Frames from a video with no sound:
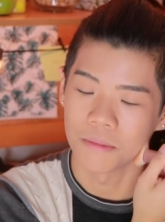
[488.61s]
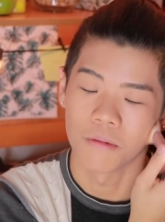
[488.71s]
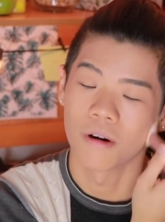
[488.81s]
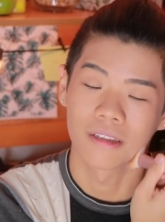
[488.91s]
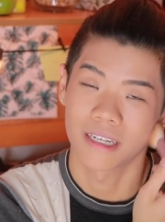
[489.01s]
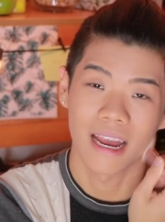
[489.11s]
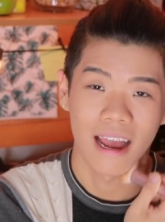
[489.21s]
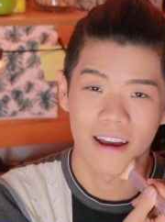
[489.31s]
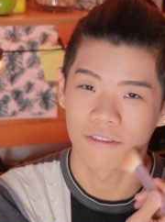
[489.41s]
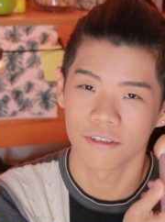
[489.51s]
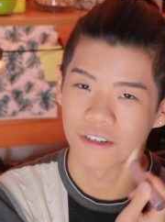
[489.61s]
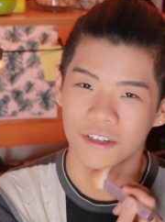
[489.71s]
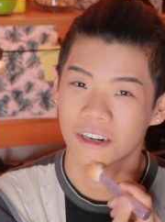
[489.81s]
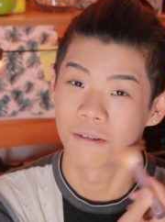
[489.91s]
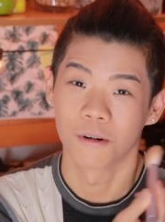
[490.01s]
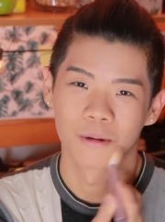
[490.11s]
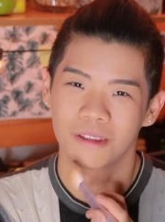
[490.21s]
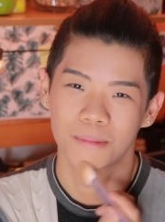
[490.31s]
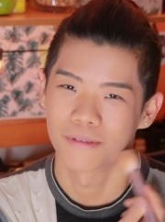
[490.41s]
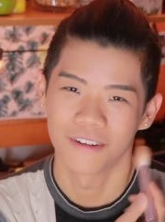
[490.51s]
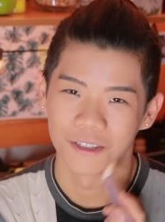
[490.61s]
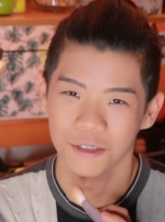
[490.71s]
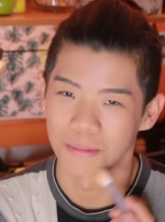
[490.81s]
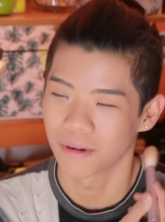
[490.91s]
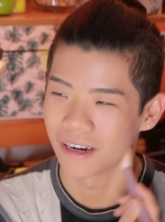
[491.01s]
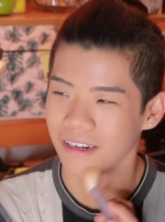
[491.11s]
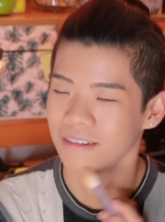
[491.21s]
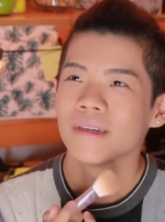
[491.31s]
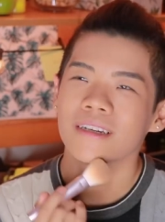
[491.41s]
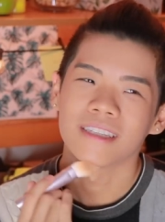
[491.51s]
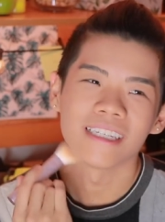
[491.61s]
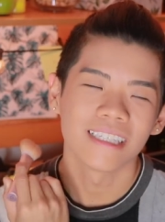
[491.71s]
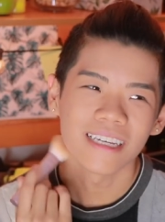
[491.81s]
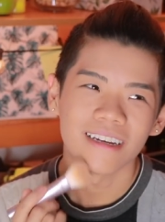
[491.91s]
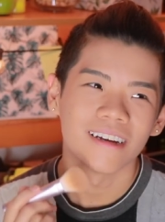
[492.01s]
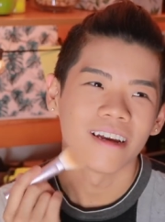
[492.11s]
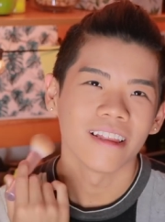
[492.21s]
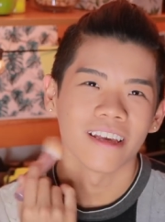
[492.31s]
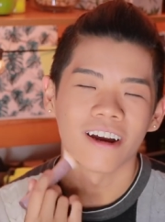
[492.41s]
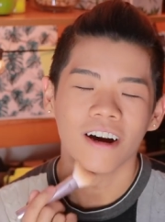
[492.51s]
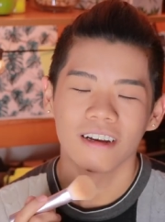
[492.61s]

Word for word: you want to have when you're trying to work with a professional brand because they see it and they